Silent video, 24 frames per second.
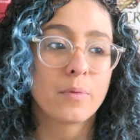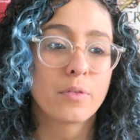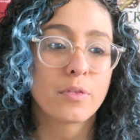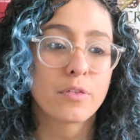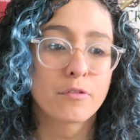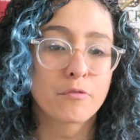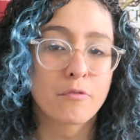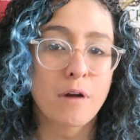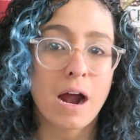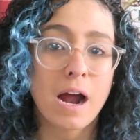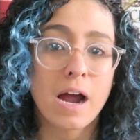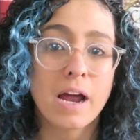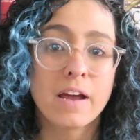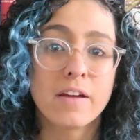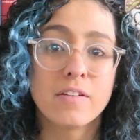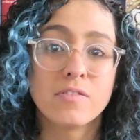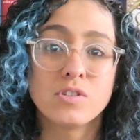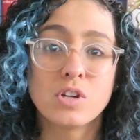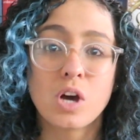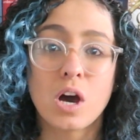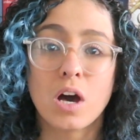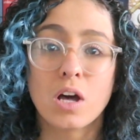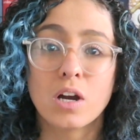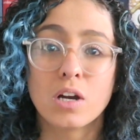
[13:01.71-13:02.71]

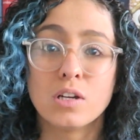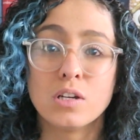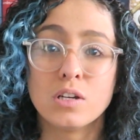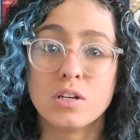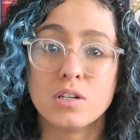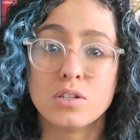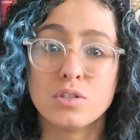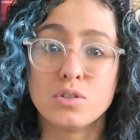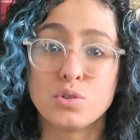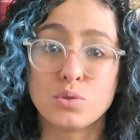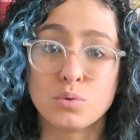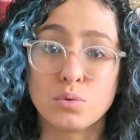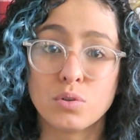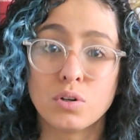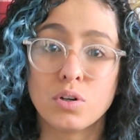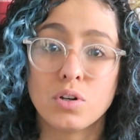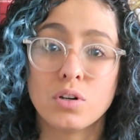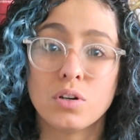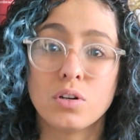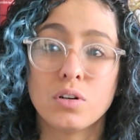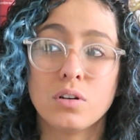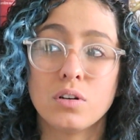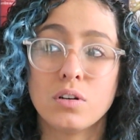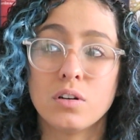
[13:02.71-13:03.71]
thrived on a
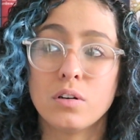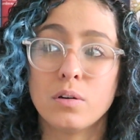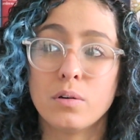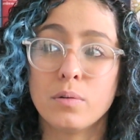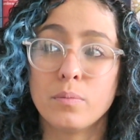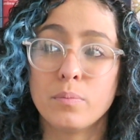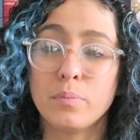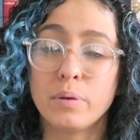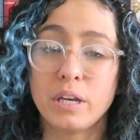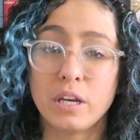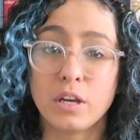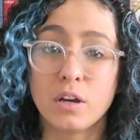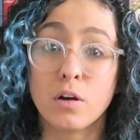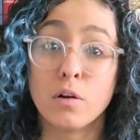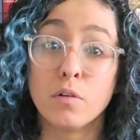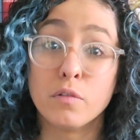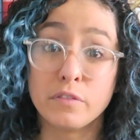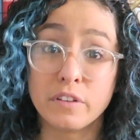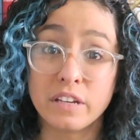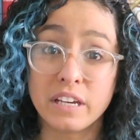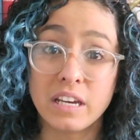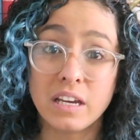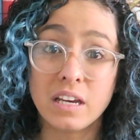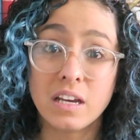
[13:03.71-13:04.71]
dual
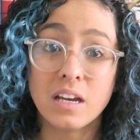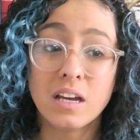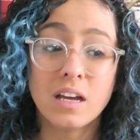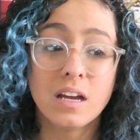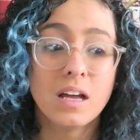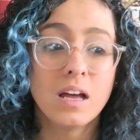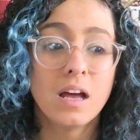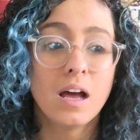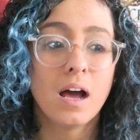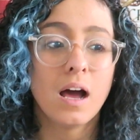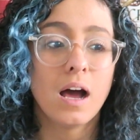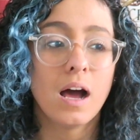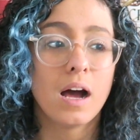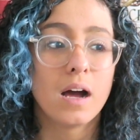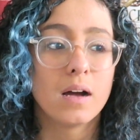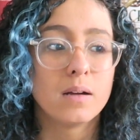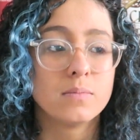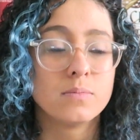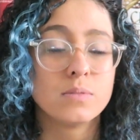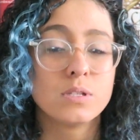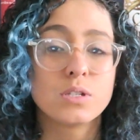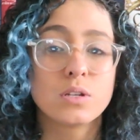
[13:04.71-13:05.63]
POV,